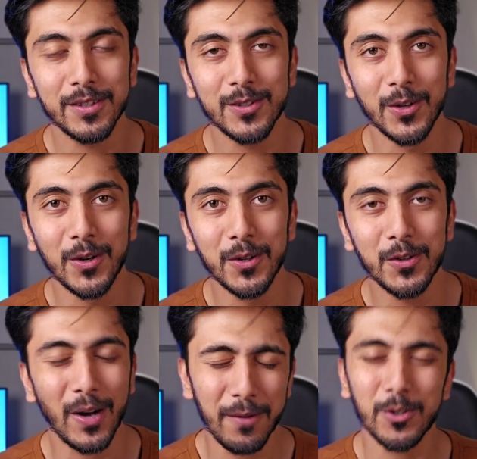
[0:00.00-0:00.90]
So
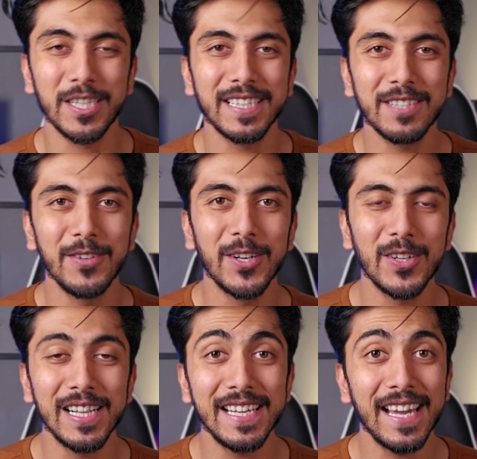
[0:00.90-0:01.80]
try watching this
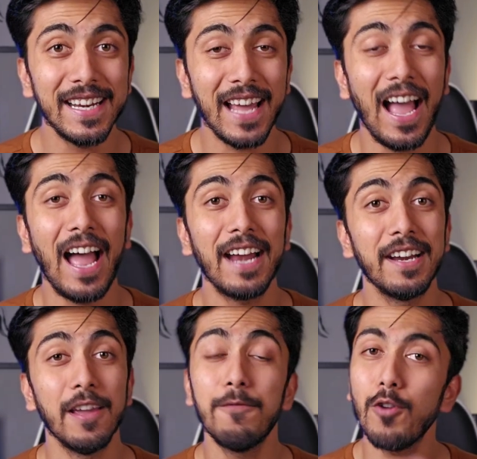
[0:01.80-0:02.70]
video till the end,
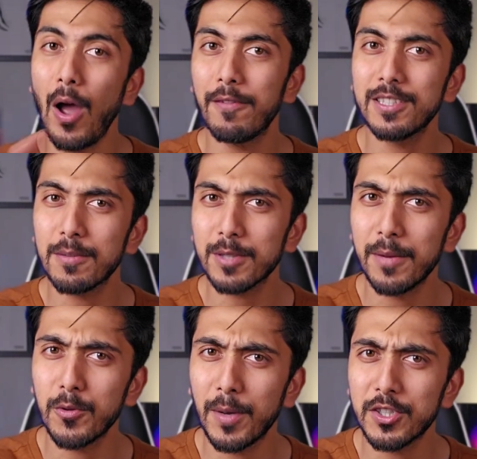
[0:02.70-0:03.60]
and if you haven't
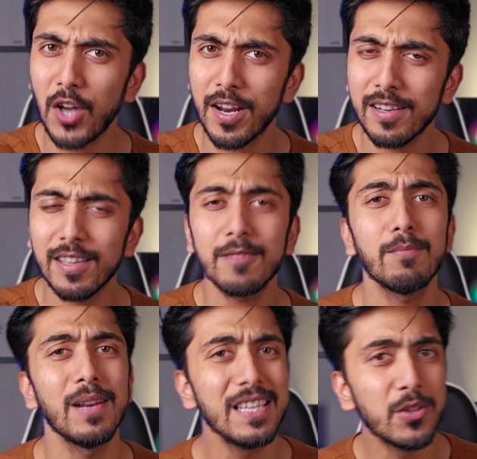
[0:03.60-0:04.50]
subscribed to my channel yet,
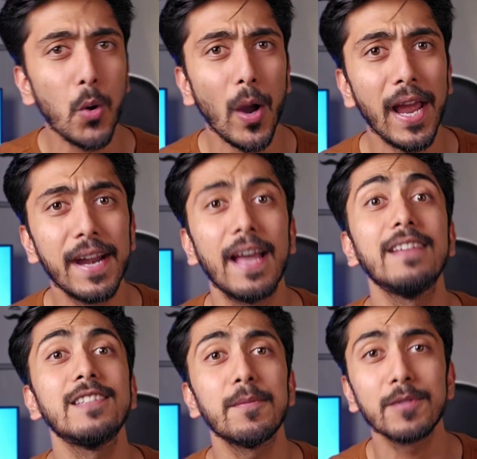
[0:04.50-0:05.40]
please go ahead
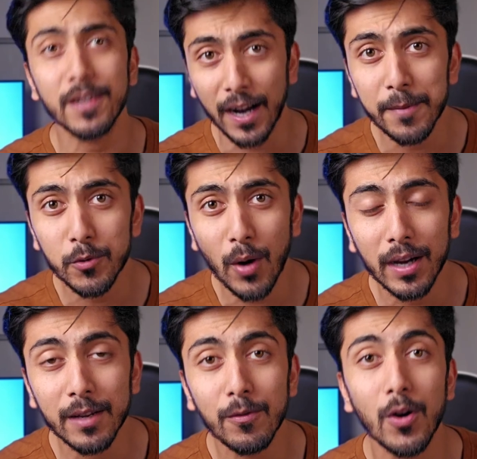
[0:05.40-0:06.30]
and subscribe to
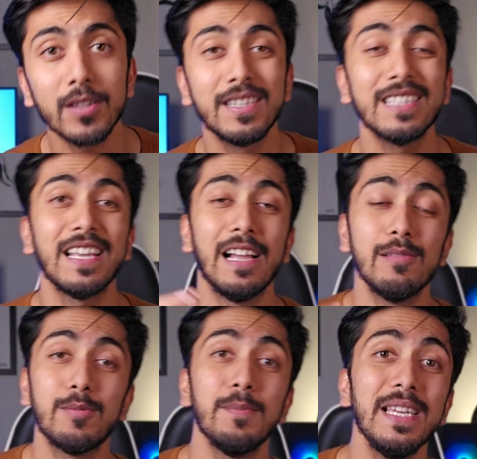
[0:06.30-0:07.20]
ArchiVlogs. This
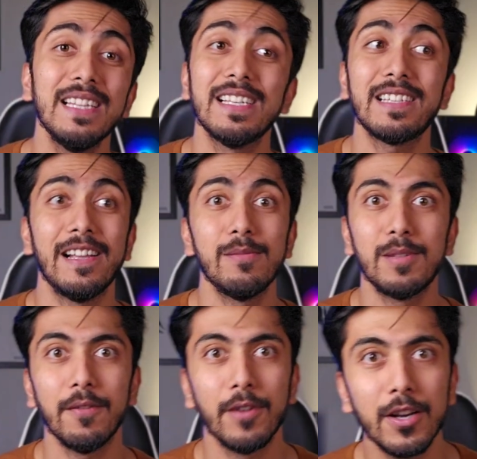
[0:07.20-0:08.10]
helps me, this helps
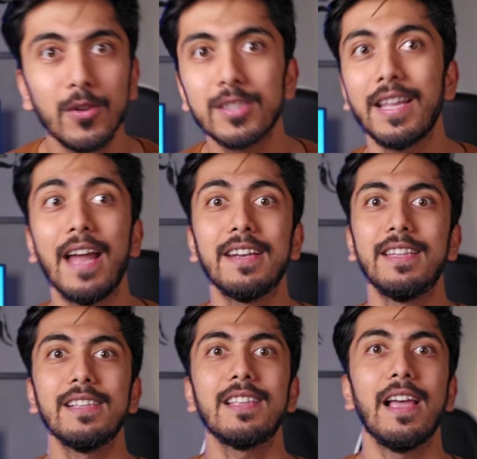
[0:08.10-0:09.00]
the videos, and
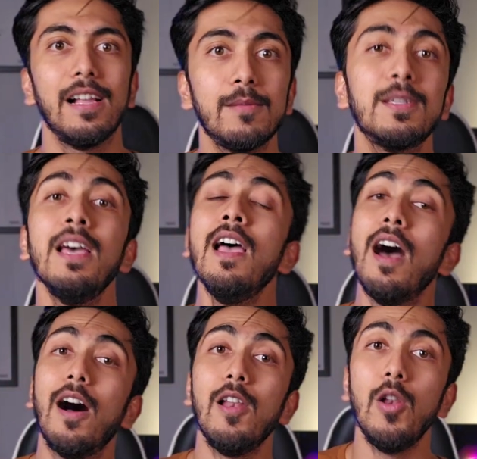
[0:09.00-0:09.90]
this helps
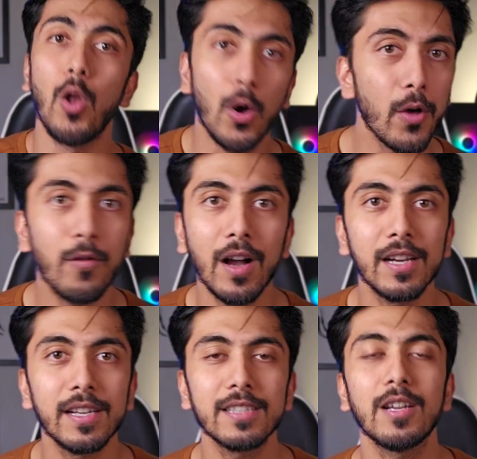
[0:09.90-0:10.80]
a lot of
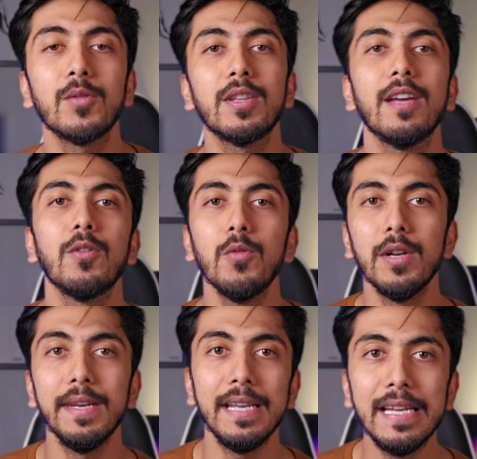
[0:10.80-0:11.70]
architects out there who
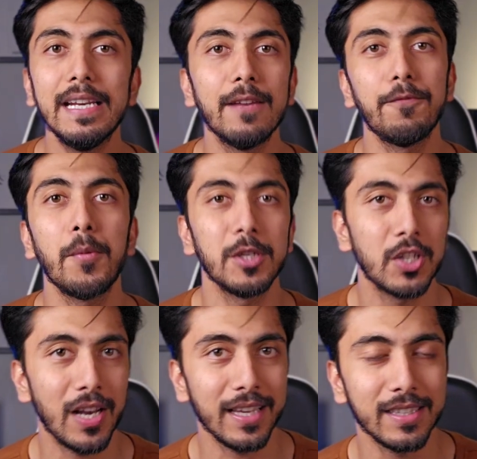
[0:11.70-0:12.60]
need
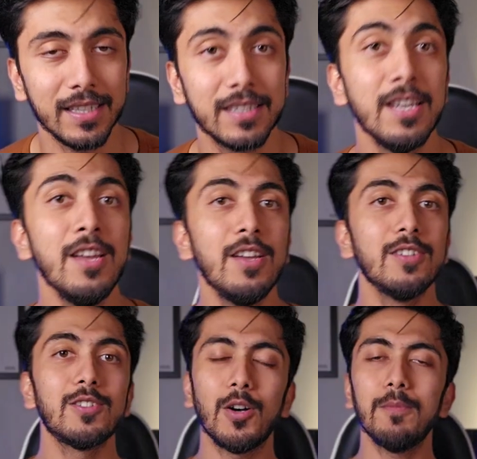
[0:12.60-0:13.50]
information like this.
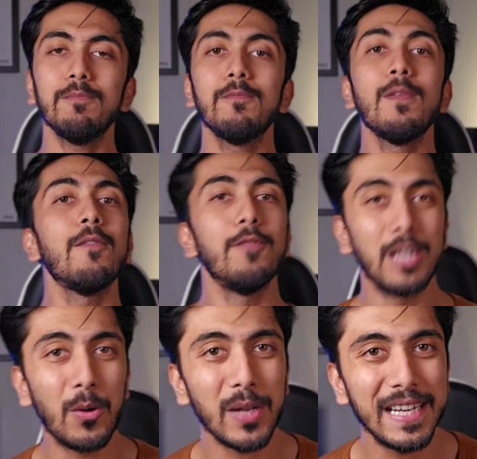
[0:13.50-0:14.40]
So
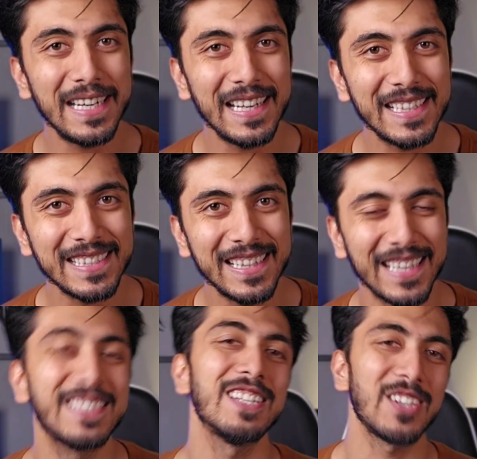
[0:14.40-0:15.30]
without any delays,
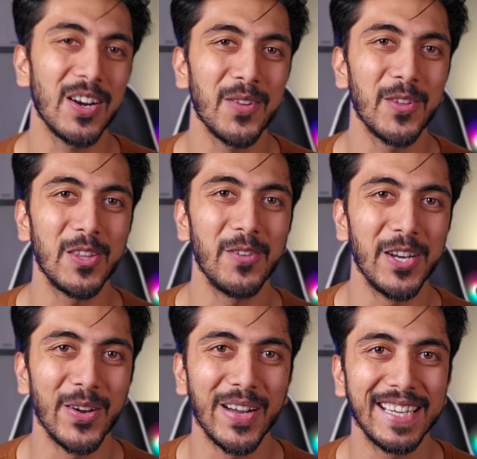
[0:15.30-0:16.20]
let's get started with the
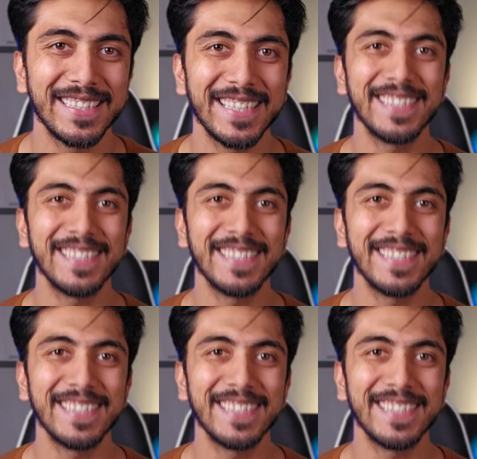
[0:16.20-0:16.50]
video, guys.